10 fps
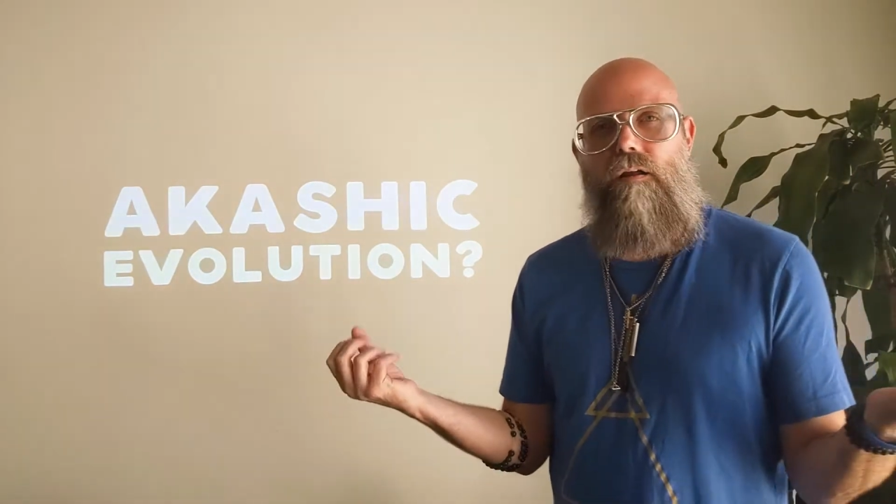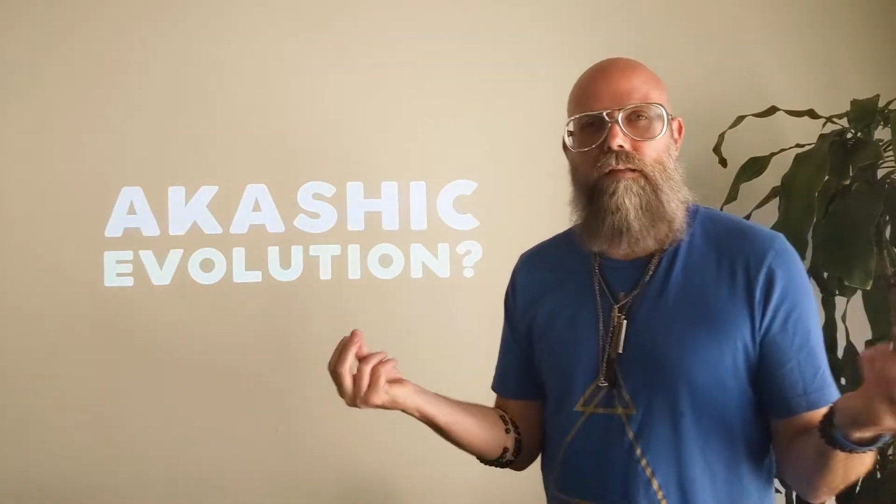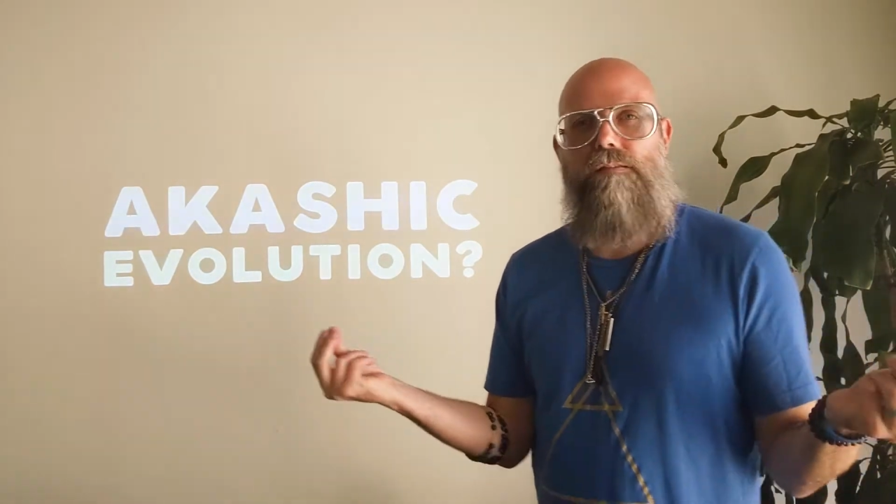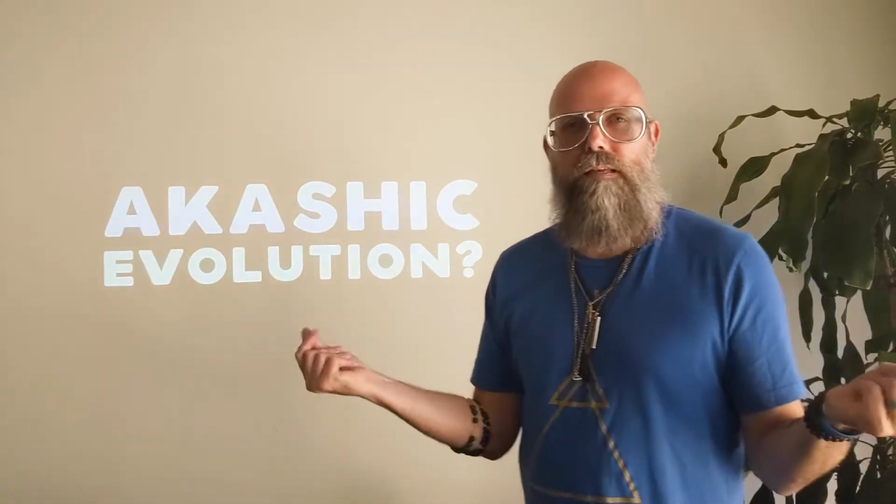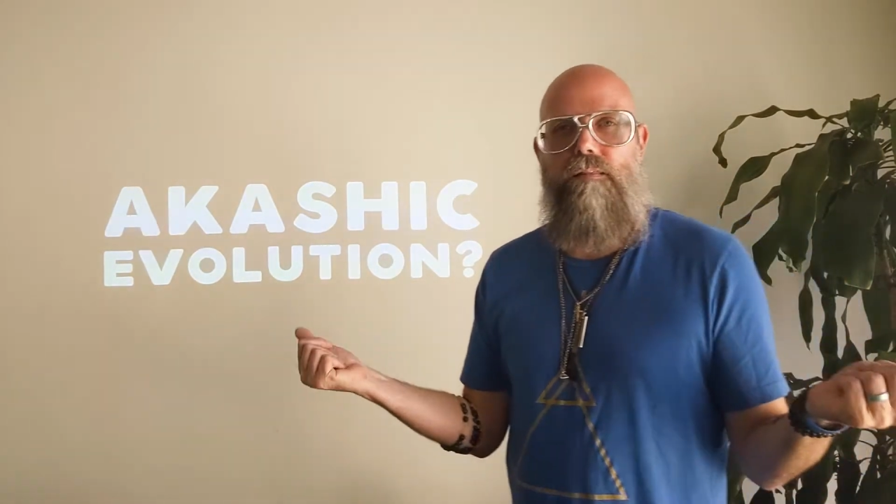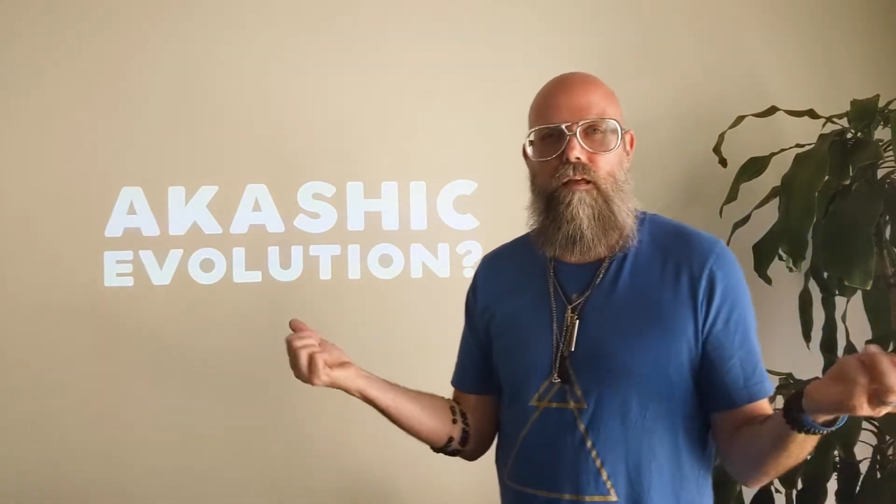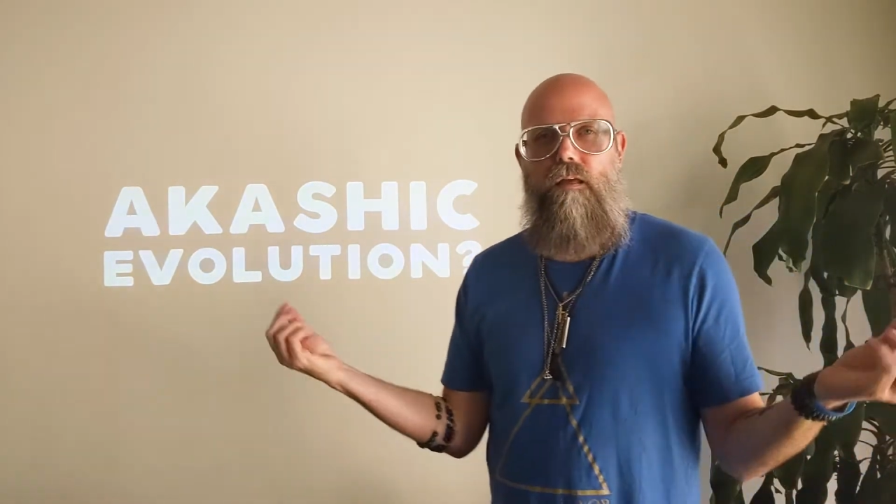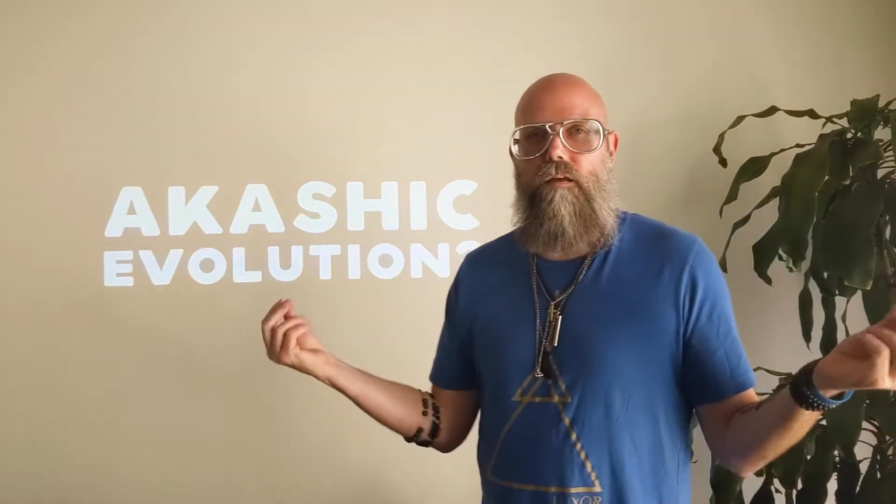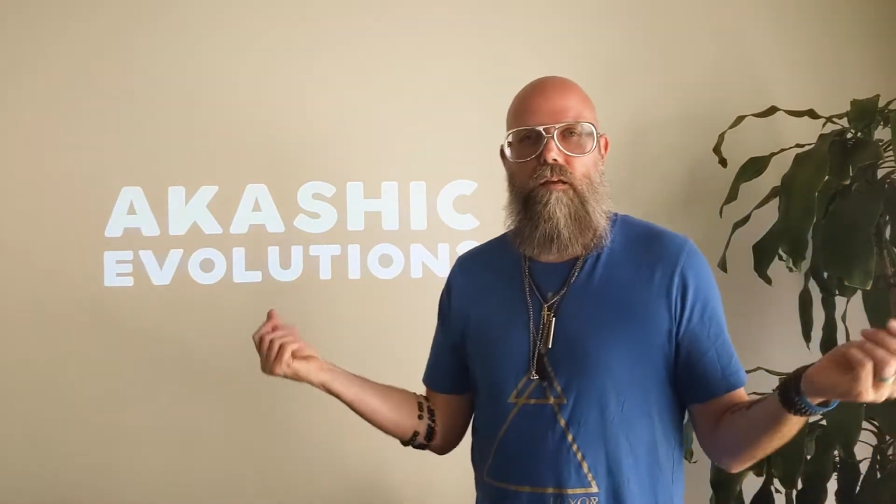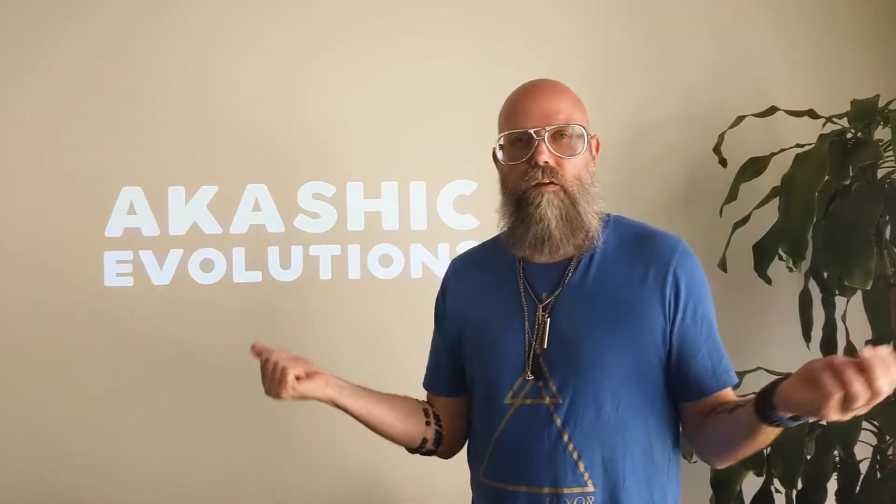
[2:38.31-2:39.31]
It's in
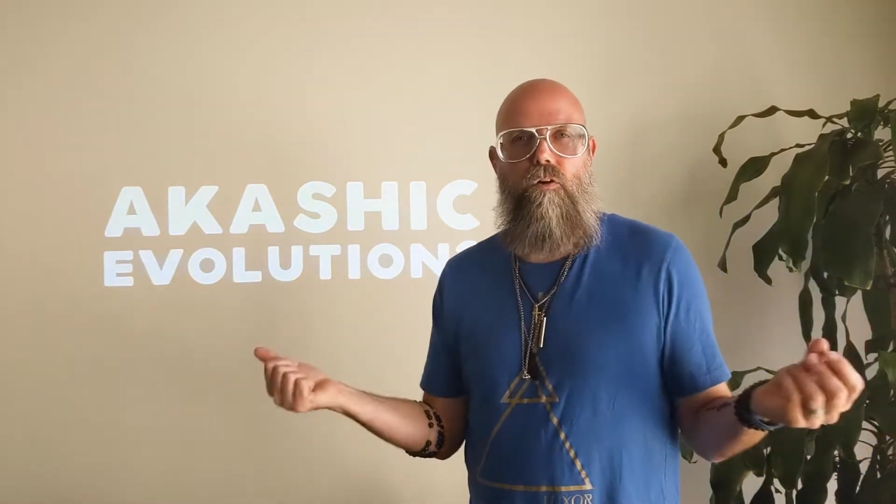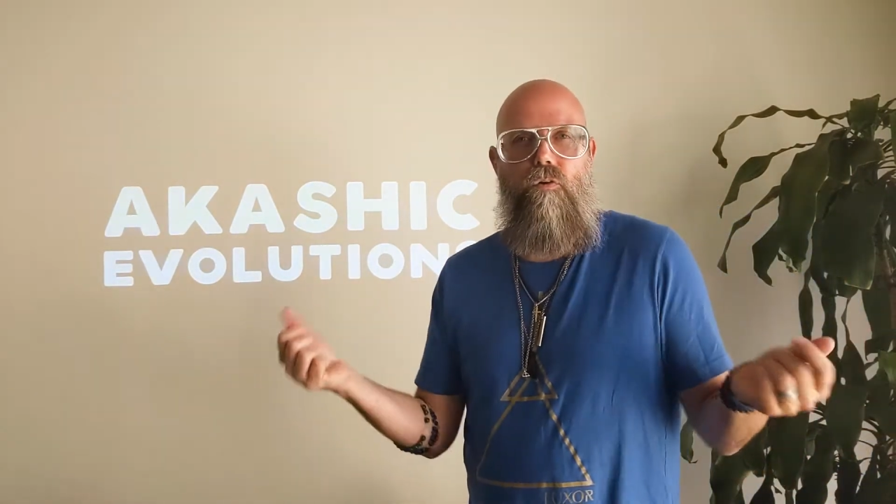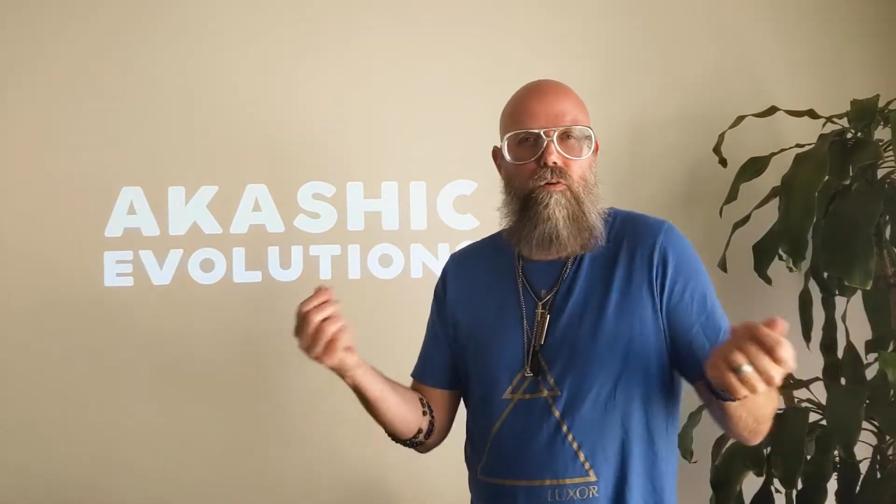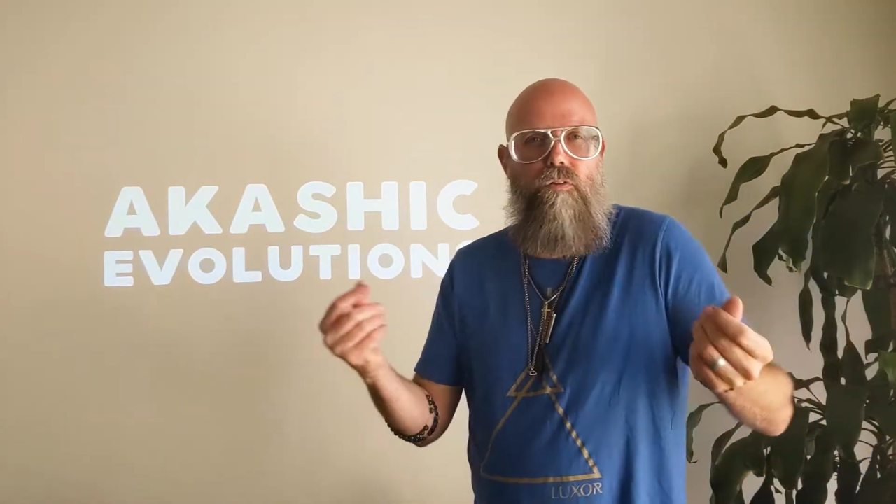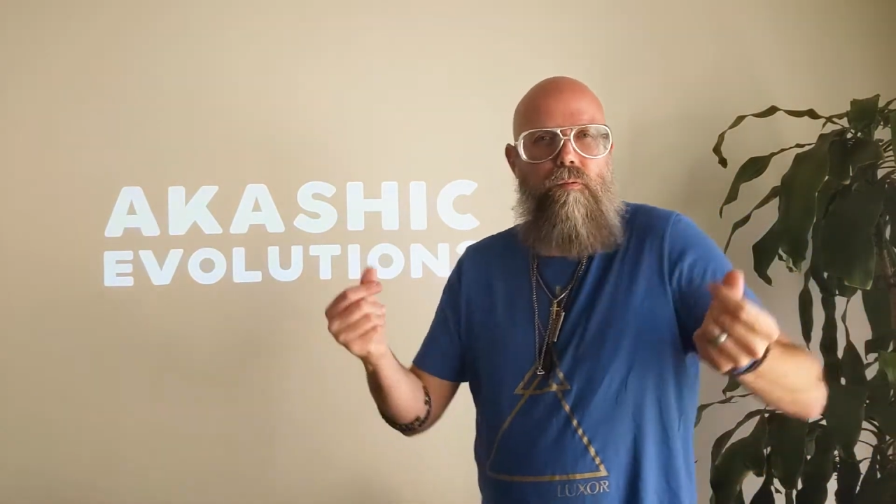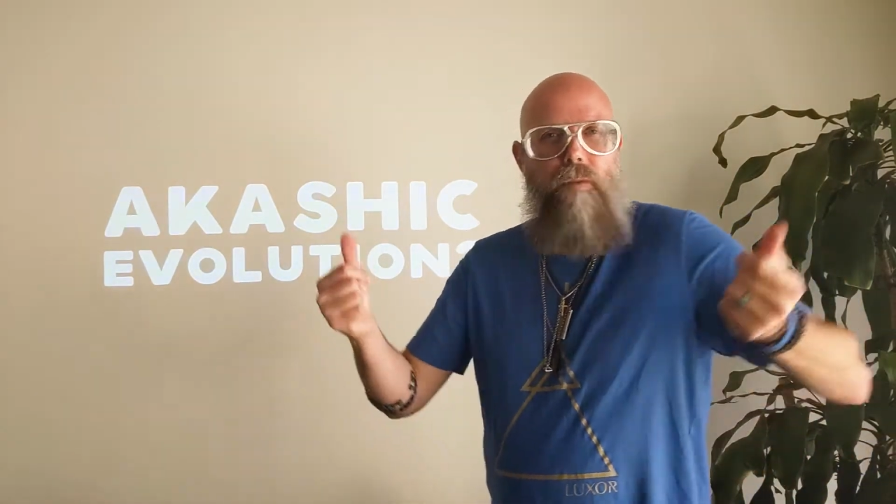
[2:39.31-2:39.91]
the